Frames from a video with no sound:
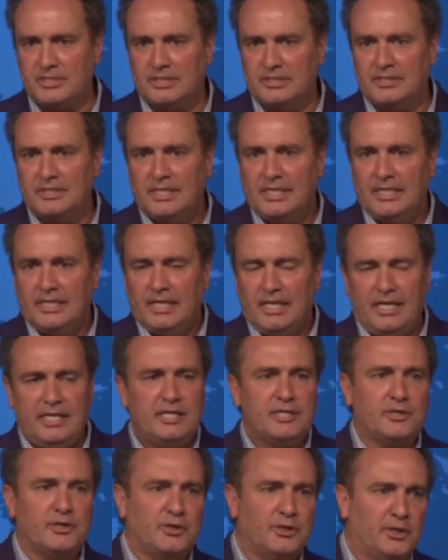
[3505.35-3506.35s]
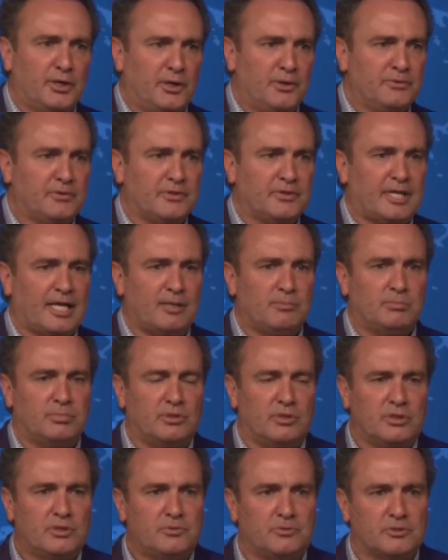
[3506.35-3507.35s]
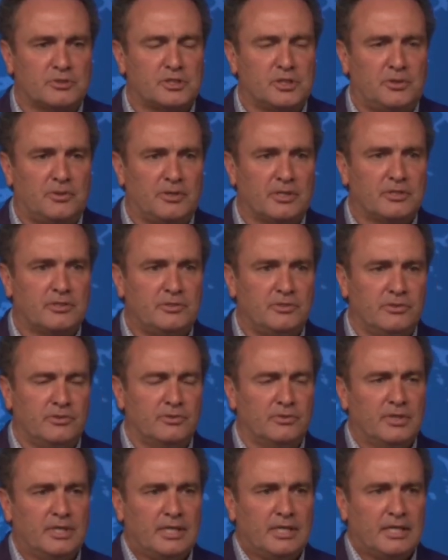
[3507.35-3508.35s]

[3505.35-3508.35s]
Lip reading: And he didn't know that that book was going to